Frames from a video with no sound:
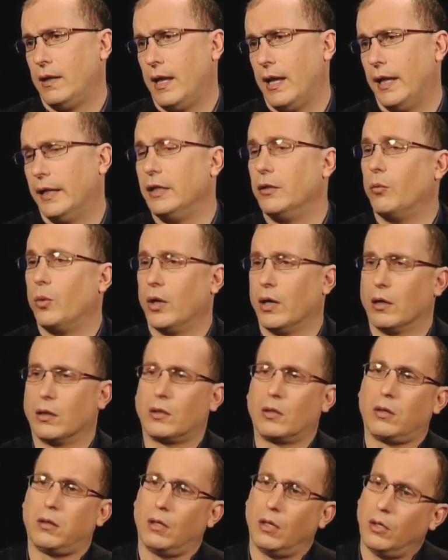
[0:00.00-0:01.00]
anywhere
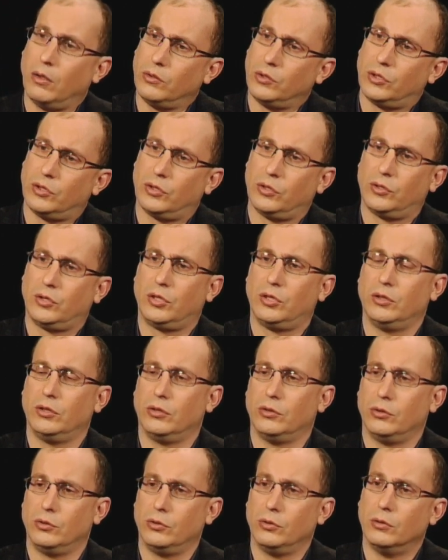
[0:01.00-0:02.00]
close
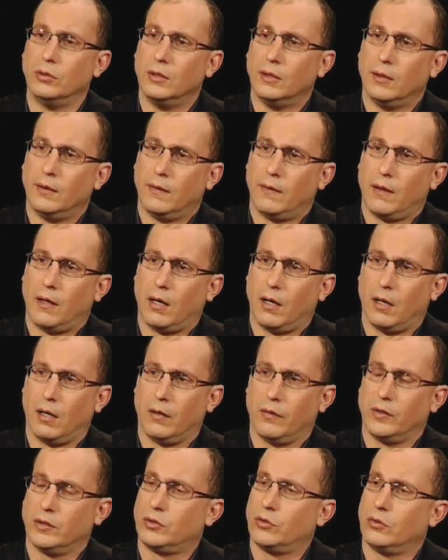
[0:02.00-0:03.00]
to
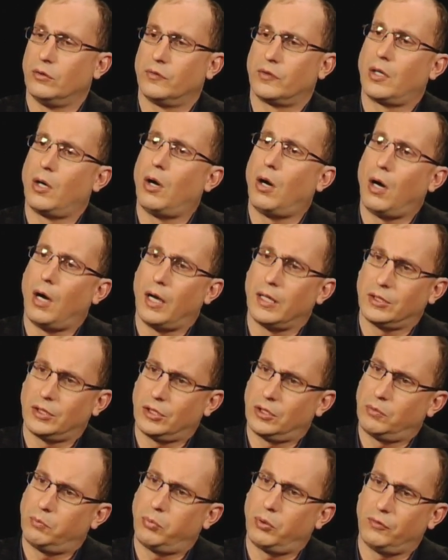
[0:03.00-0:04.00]
the sort of
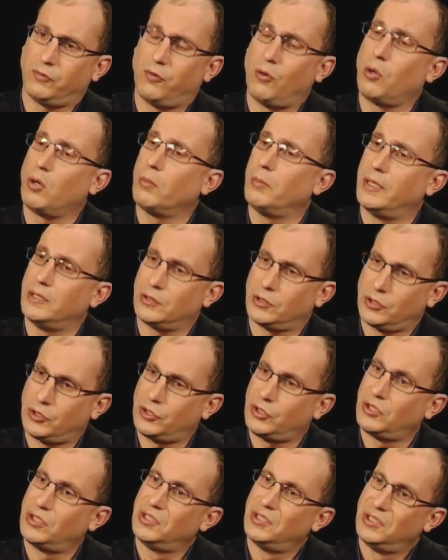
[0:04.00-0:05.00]

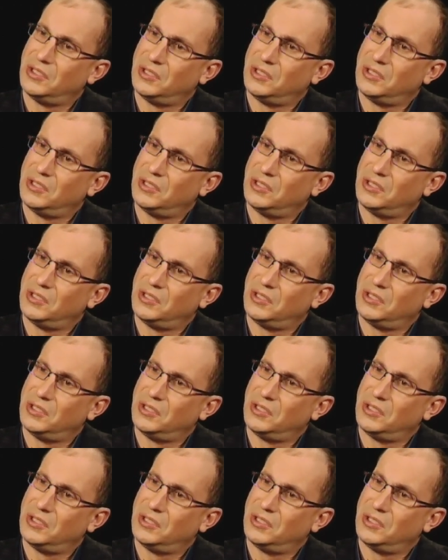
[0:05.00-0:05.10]
cost-performance